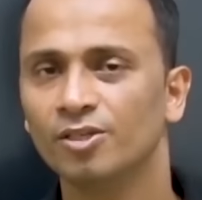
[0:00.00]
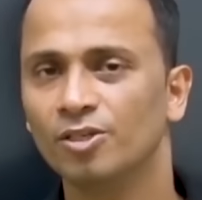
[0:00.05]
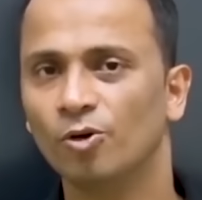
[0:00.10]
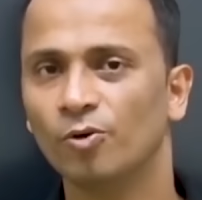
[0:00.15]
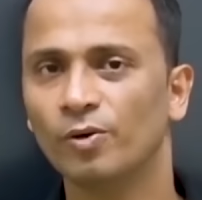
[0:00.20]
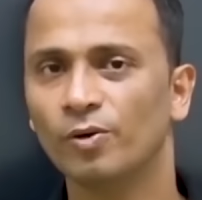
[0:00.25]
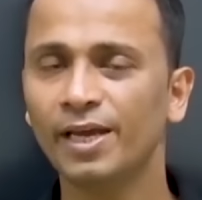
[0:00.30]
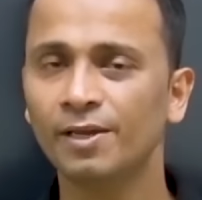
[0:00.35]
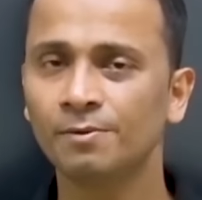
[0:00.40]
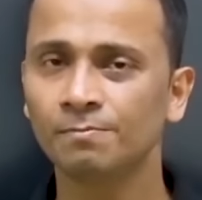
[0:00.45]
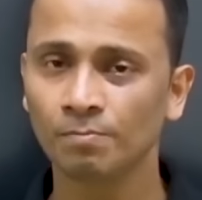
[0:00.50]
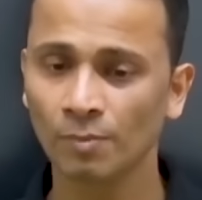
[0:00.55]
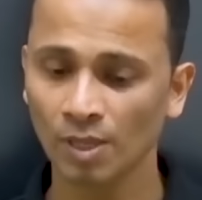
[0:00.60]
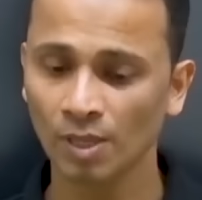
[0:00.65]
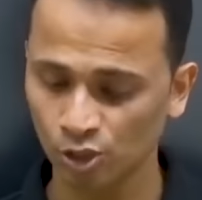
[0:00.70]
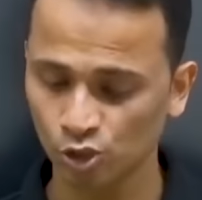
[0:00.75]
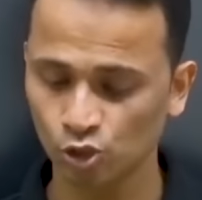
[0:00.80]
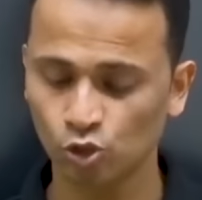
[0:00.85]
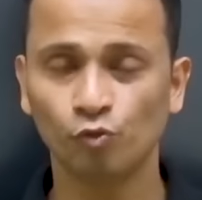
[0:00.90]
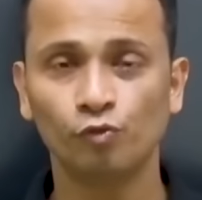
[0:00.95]
Okay,
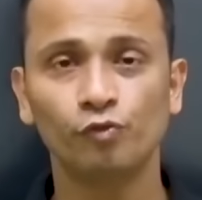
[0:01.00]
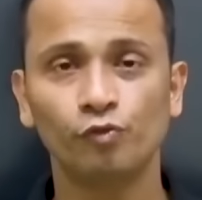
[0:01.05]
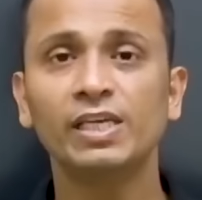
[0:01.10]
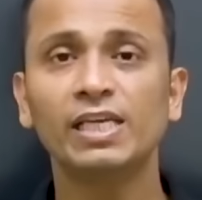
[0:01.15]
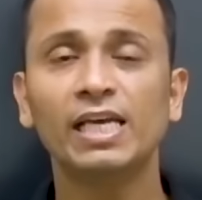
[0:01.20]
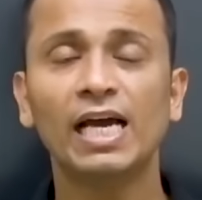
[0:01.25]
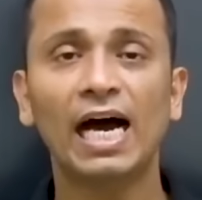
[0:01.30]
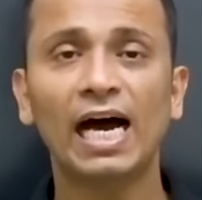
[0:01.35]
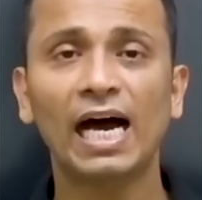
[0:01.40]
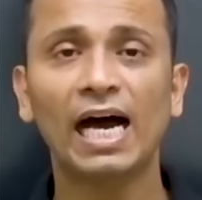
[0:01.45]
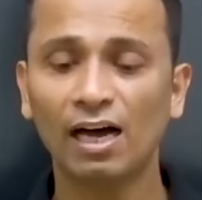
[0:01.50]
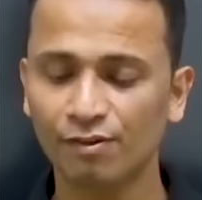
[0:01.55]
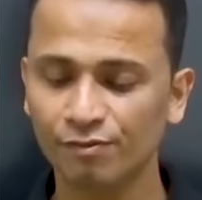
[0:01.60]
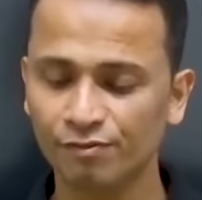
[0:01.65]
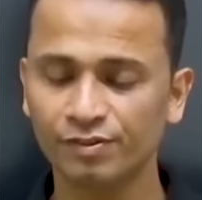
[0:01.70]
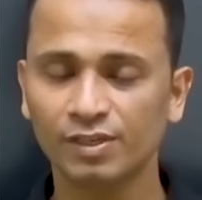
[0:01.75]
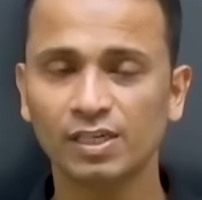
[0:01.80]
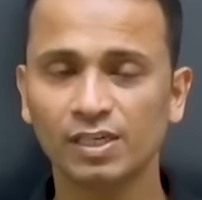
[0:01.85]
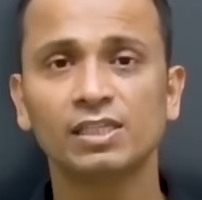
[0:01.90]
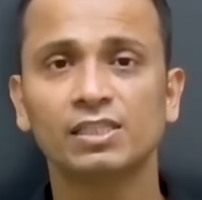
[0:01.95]
so we
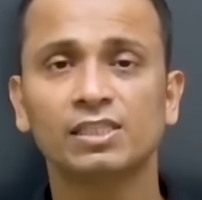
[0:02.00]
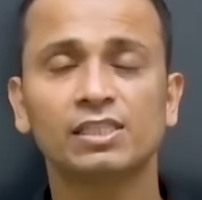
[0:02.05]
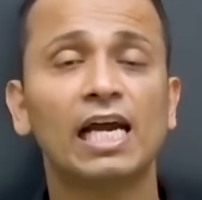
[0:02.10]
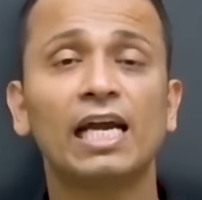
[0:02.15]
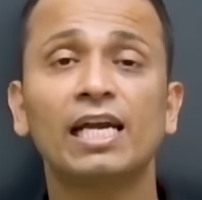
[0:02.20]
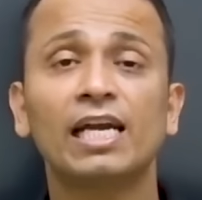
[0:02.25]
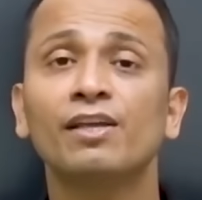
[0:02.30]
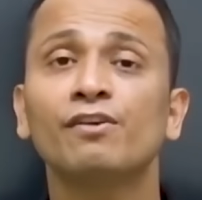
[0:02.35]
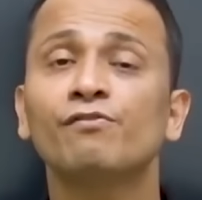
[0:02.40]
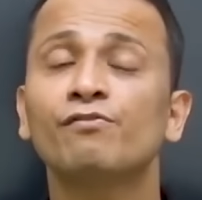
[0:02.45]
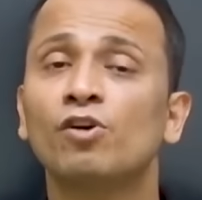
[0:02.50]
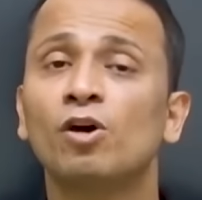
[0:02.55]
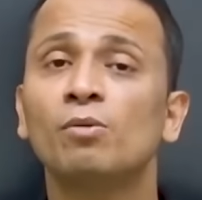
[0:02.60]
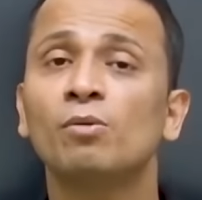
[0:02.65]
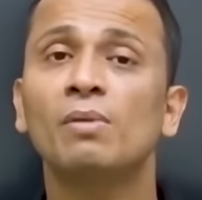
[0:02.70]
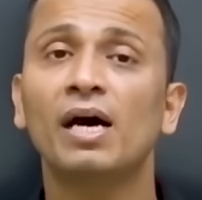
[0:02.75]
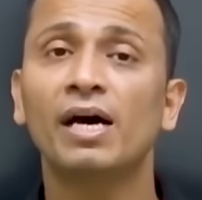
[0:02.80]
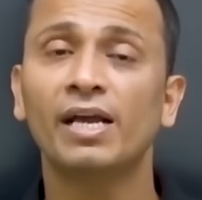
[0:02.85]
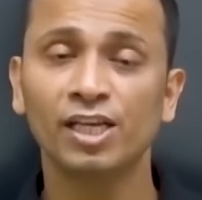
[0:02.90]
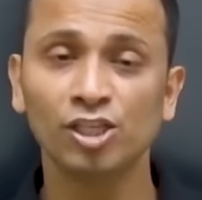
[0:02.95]
have starting
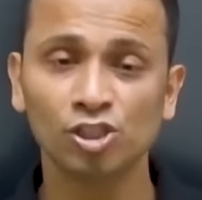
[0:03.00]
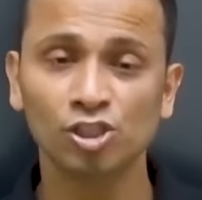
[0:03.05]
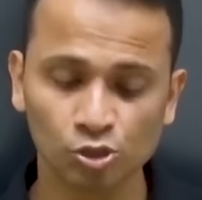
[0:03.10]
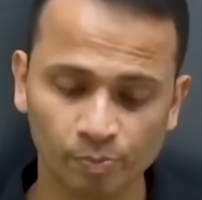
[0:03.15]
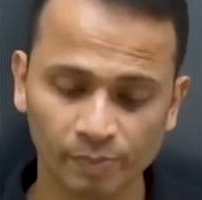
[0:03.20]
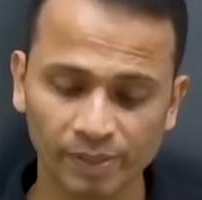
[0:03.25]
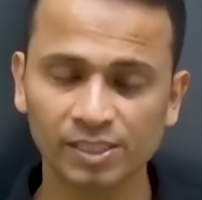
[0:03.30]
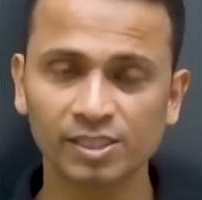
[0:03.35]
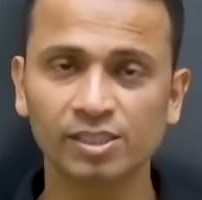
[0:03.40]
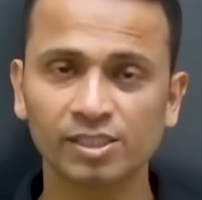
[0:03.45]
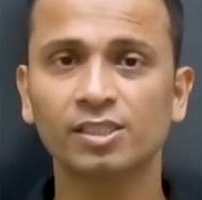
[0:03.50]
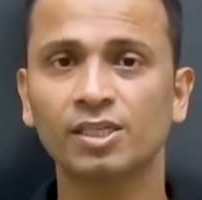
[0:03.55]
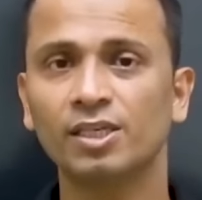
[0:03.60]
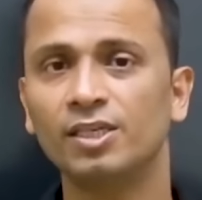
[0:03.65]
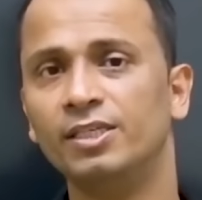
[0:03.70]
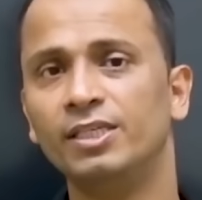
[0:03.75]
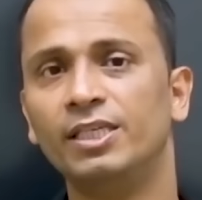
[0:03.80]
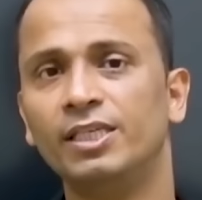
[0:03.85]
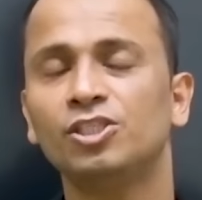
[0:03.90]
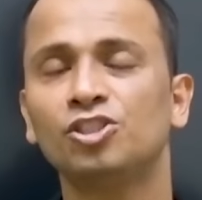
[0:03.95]
from arrangements,
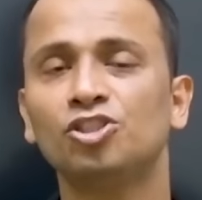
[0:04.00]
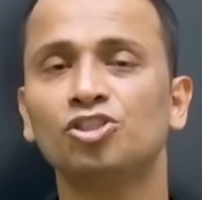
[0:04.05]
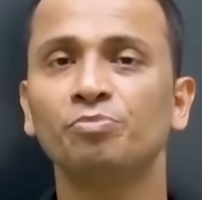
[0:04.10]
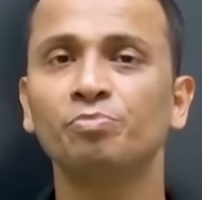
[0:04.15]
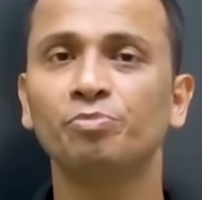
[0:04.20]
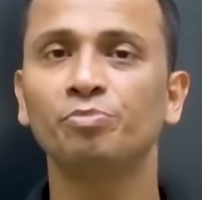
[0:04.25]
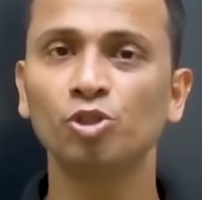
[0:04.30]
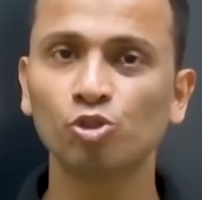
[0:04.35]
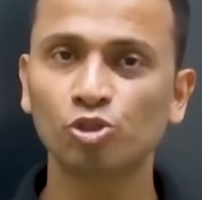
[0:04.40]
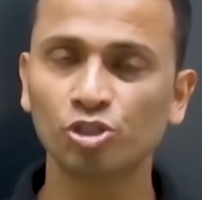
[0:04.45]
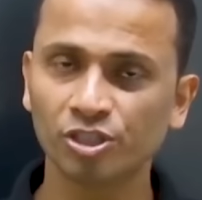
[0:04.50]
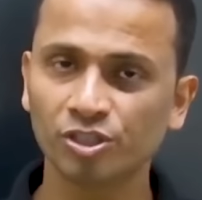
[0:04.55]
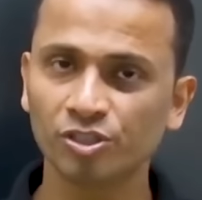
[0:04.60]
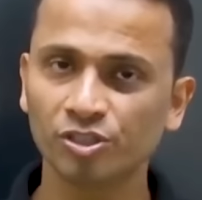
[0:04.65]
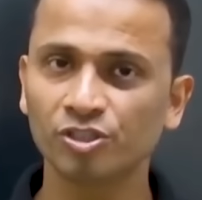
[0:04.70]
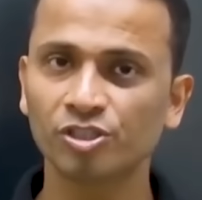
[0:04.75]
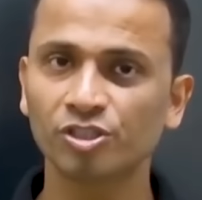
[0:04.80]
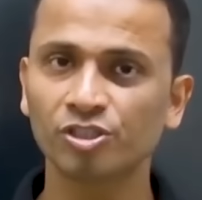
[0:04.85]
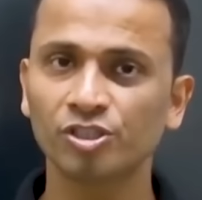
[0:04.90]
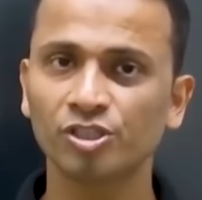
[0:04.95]

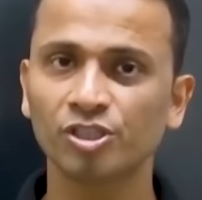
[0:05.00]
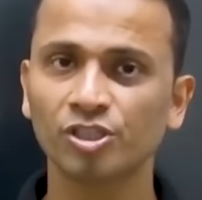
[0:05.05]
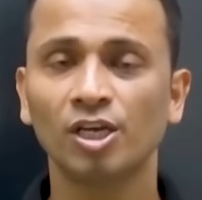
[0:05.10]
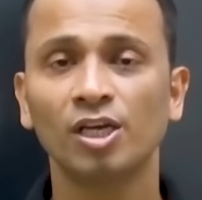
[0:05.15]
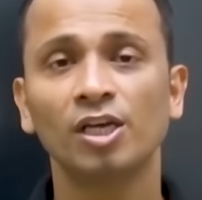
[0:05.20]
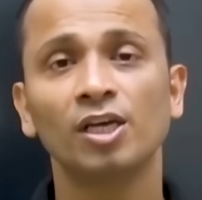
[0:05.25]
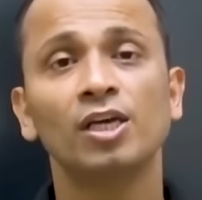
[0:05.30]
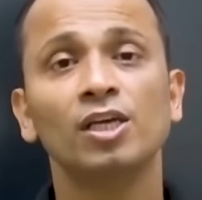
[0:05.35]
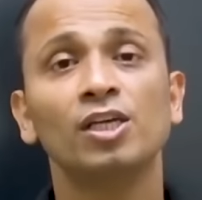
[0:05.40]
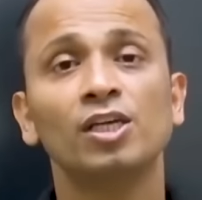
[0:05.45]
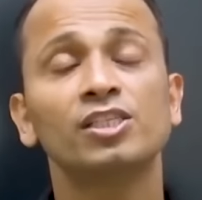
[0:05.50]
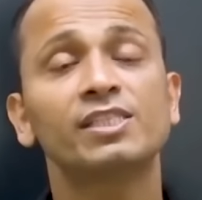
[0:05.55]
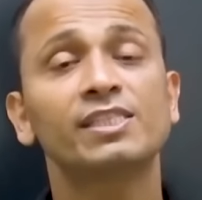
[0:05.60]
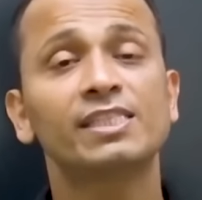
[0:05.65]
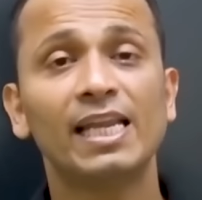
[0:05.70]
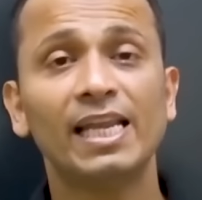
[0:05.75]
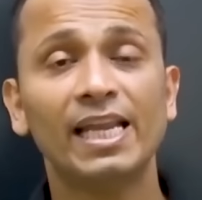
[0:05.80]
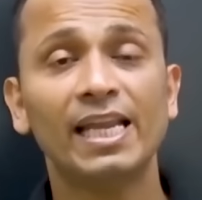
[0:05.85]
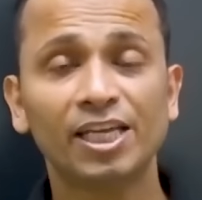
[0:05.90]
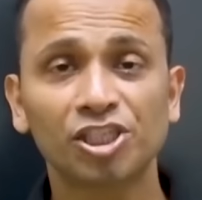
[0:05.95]
distributions,
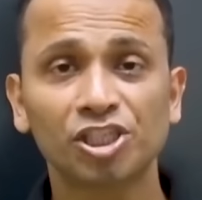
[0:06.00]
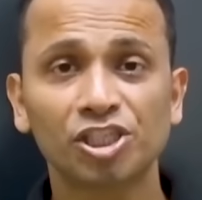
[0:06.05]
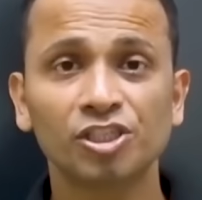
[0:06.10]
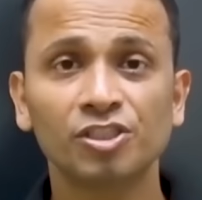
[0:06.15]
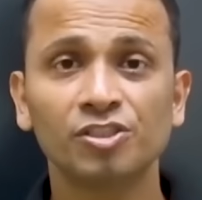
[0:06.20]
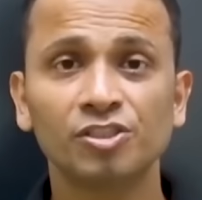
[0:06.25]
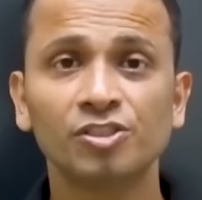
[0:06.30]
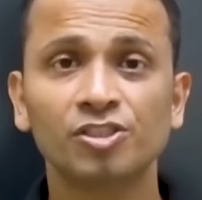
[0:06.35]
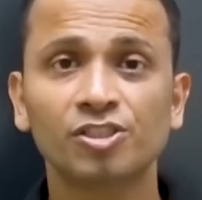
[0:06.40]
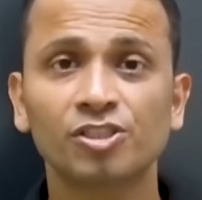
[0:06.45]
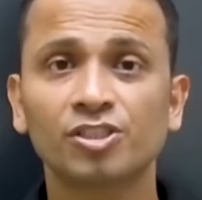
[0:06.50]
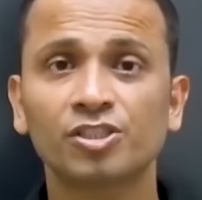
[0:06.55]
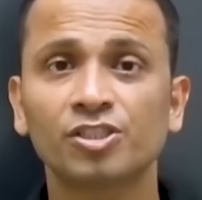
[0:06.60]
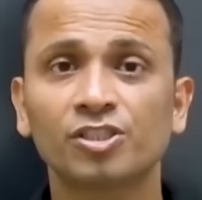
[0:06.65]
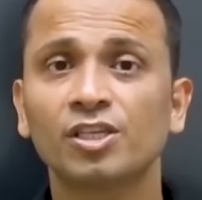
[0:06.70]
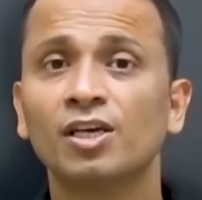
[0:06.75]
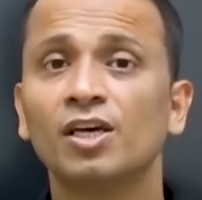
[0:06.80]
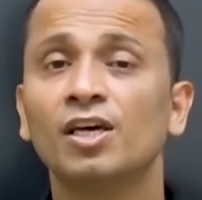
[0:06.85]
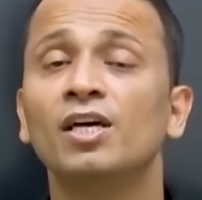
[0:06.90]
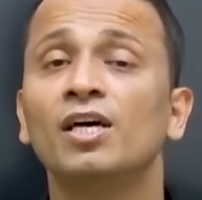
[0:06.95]

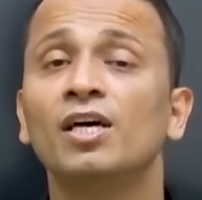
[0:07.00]
selections,